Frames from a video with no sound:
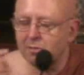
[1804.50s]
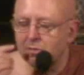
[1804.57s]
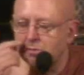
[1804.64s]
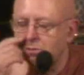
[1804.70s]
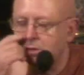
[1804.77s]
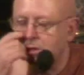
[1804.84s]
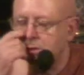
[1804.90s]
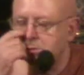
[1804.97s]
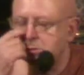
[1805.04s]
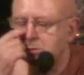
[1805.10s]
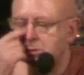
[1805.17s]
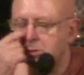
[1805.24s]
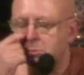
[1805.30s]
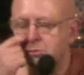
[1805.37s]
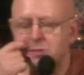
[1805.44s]

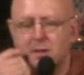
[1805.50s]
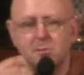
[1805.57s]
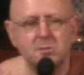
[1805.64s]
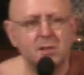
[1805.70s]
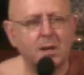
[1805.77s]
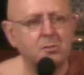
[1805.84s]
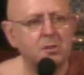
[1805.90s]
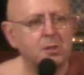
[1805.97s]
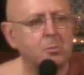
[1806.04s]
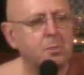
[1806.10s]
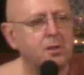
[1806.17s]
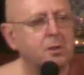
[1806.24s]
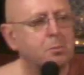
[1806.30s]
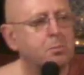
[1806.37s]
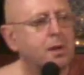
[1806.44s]
relationship, sometimes it can be
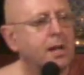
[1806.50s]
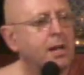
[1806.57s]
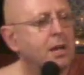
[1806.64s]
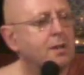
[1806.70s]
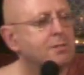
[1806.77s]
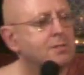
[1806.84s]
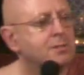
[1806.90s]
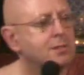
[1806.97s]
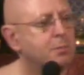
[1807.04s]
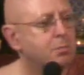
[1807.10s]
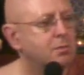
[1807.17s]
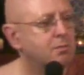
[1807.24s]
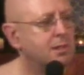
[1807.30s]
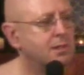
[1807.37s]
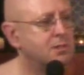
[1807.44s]
the pain of a
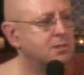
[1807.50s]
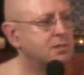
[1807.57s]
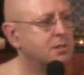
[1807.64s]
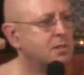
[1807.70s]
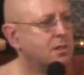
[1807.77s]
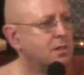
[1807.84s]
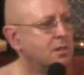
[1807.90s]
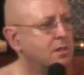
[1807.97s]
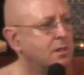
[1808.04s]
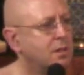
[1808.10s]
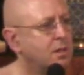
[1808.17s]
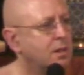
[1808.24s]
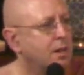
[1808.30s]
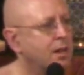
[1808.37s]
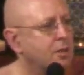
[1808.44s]
separation, either